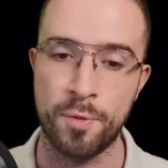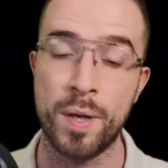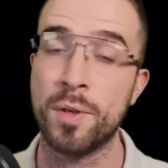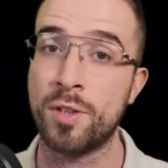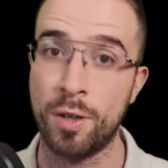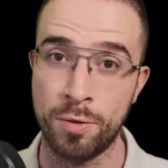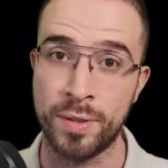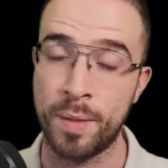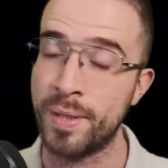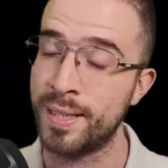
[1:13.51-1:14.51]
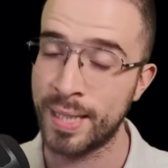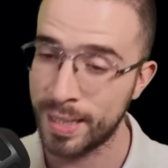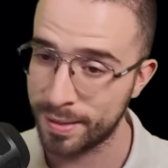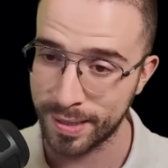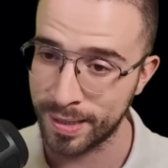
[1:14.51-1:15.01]
We were told and we didn't
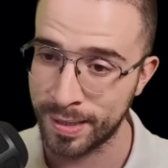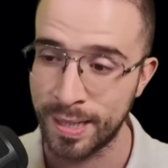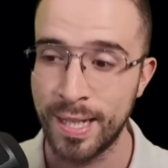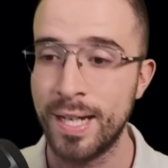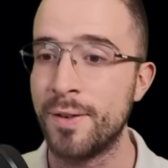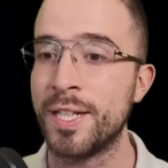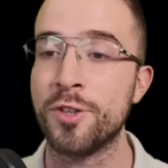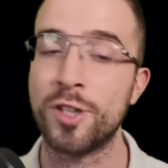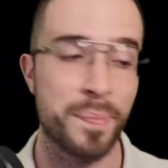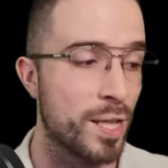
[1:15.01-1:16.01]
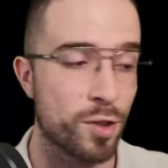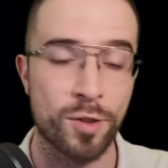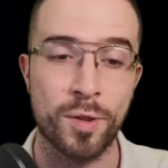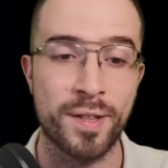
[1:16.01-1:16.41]
listen when it used to be just